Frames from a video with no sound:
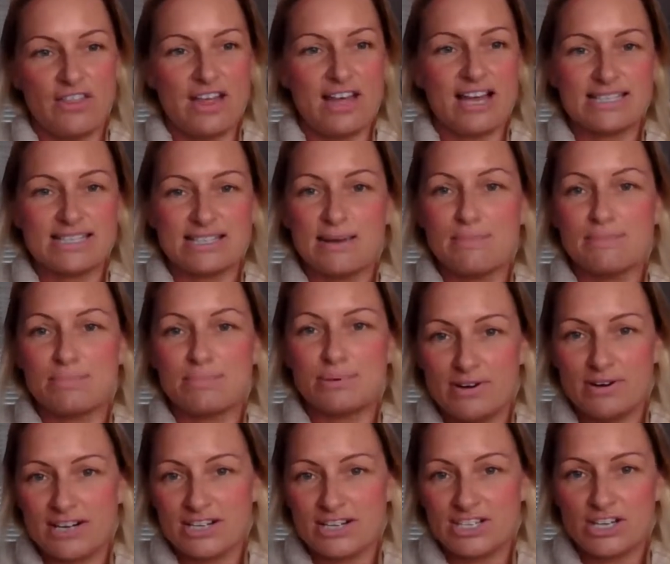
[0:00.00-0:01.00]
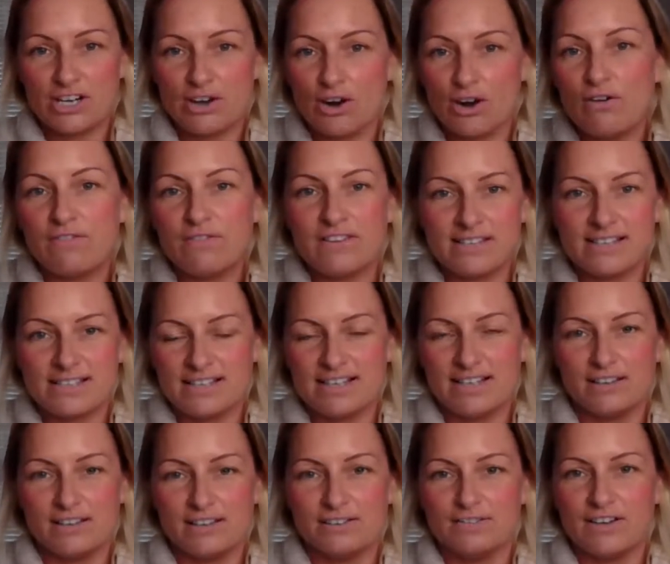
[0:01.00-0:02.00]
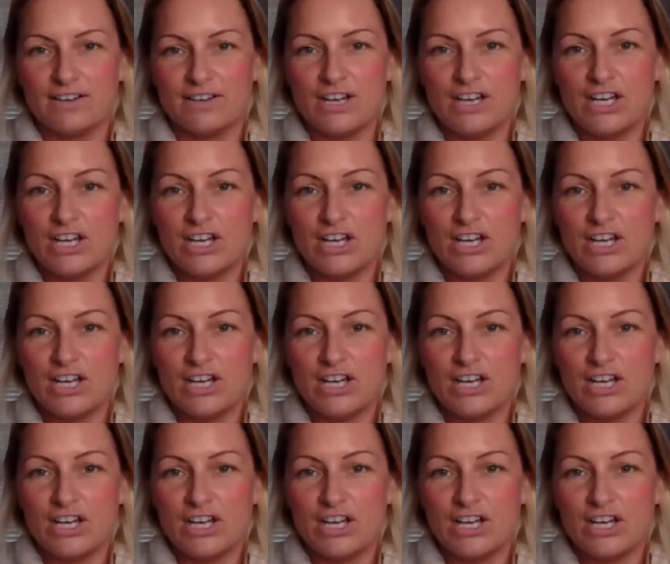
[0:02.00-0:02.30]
that pressure off yourself.